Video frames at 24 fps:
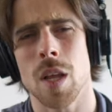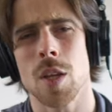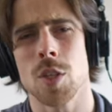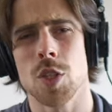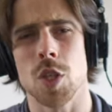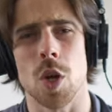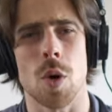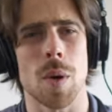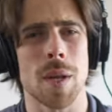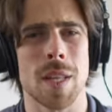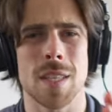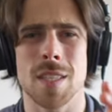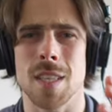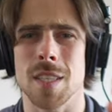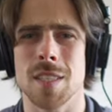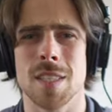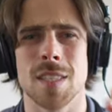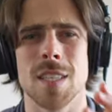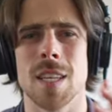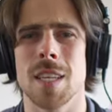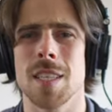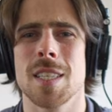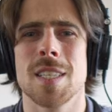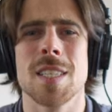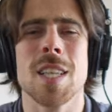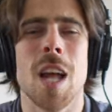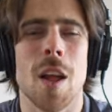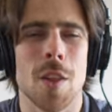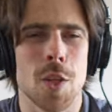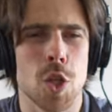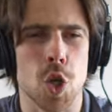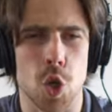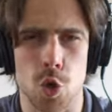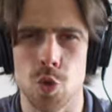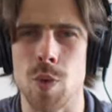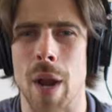So it's, it's, it's
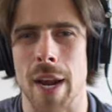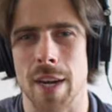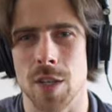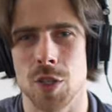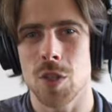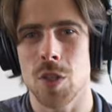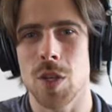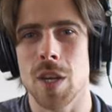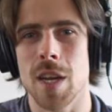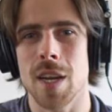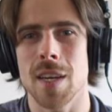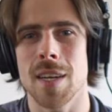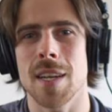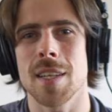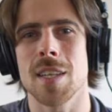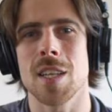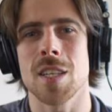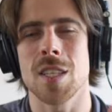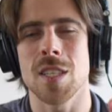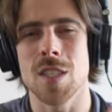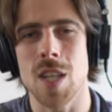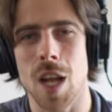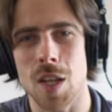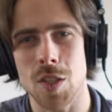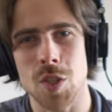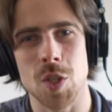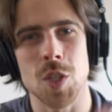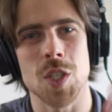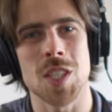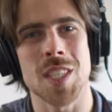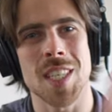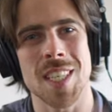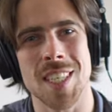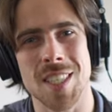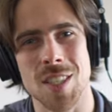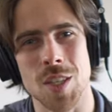not correct. You hear that it's not
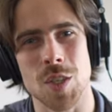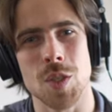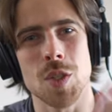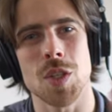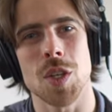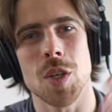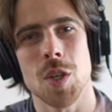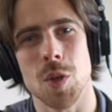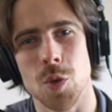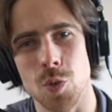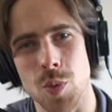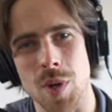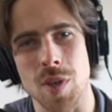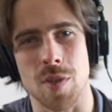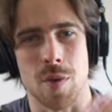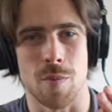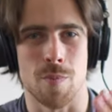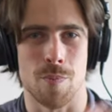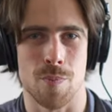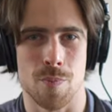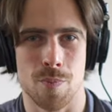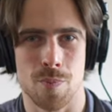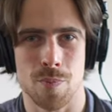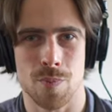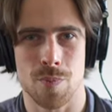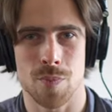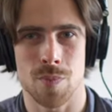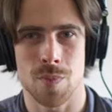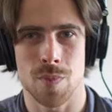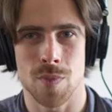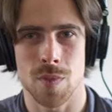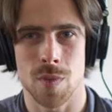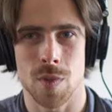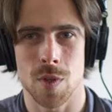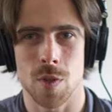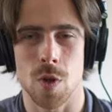consistent rhythm.
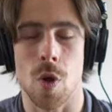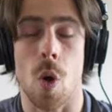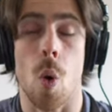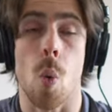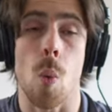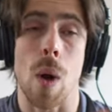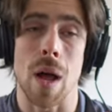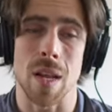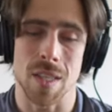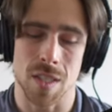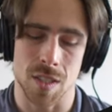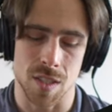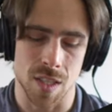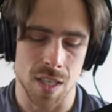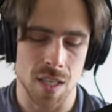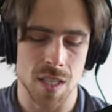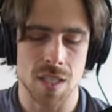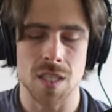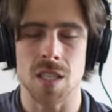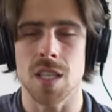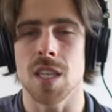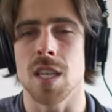Whilst this